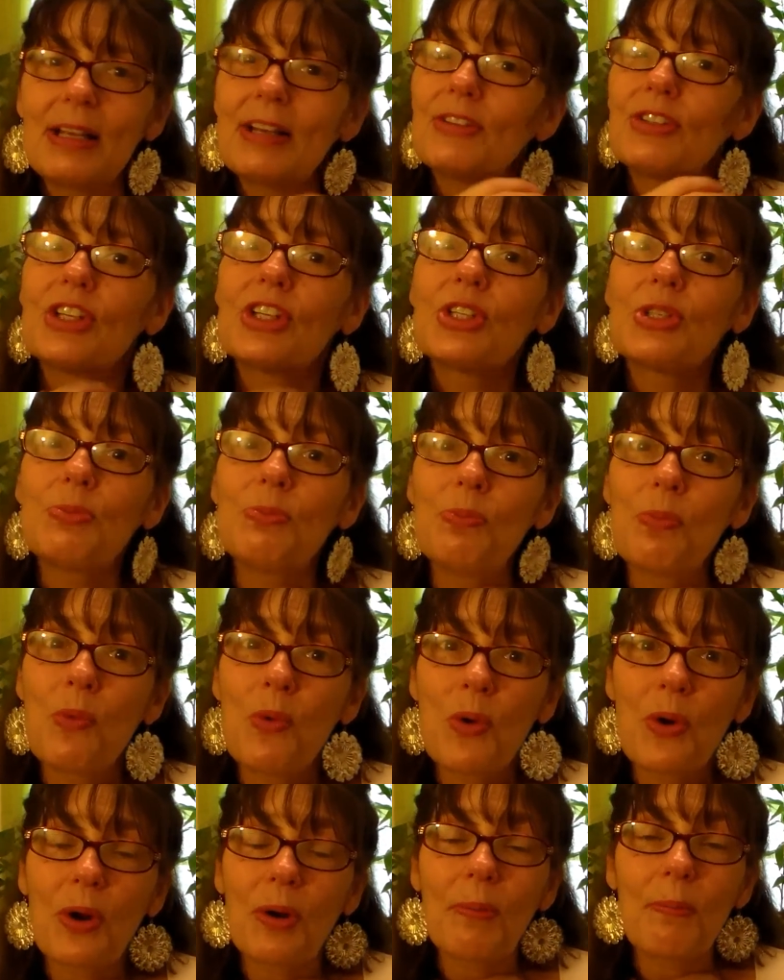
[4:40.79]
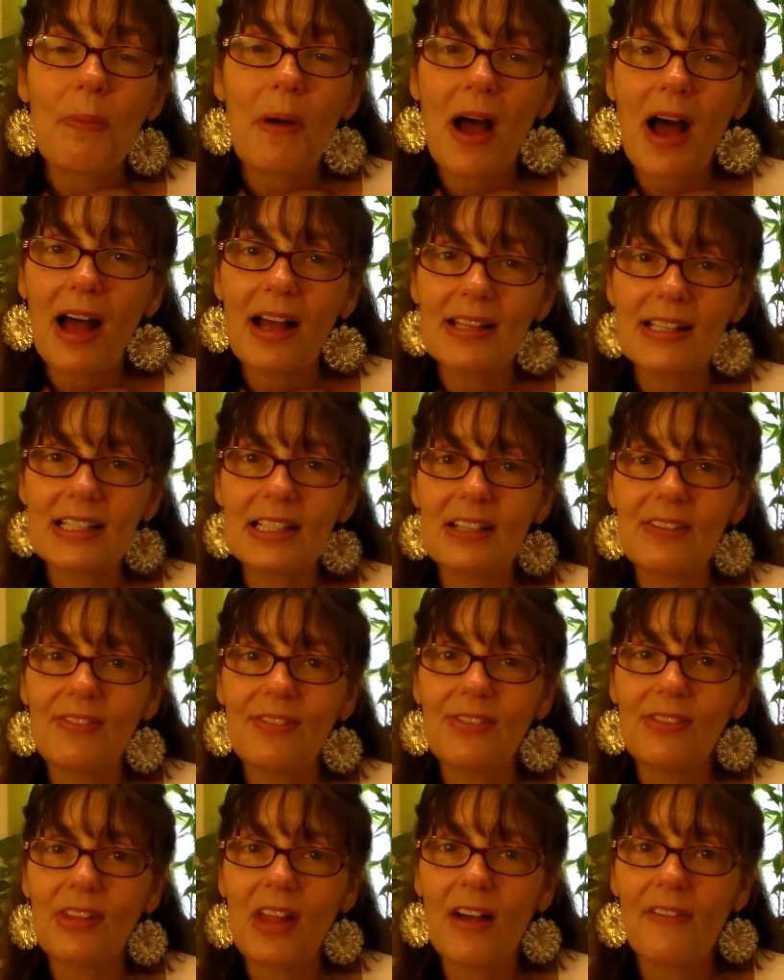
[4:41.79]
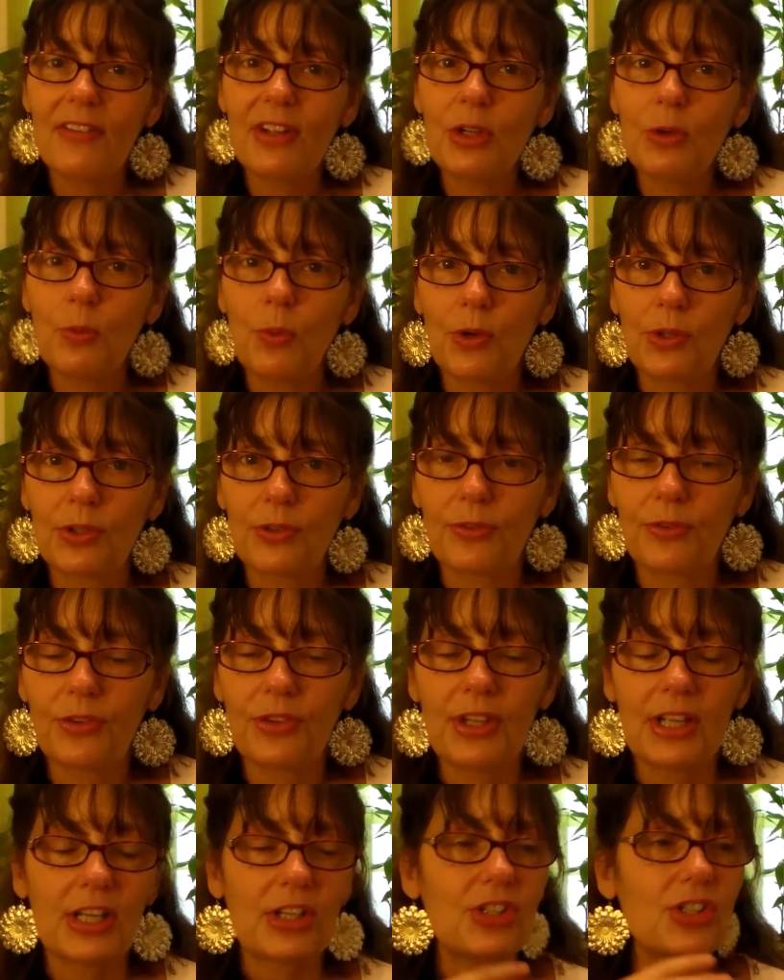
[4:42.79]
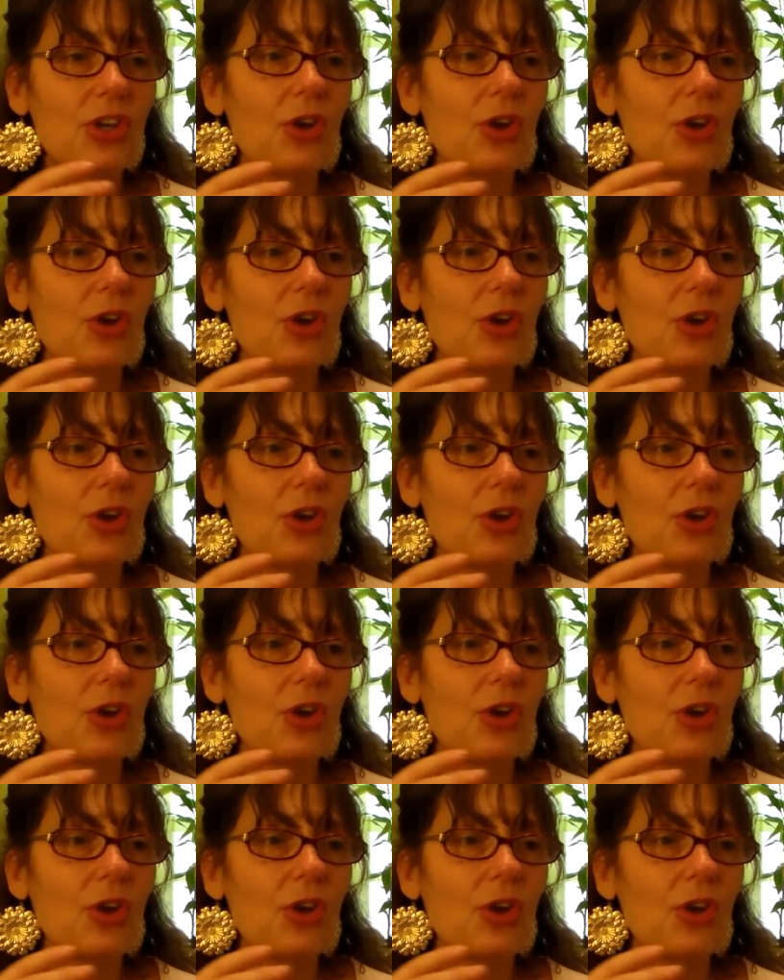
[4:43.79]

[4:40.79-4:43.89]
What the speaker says: gives us more positive, loving, wonderful things.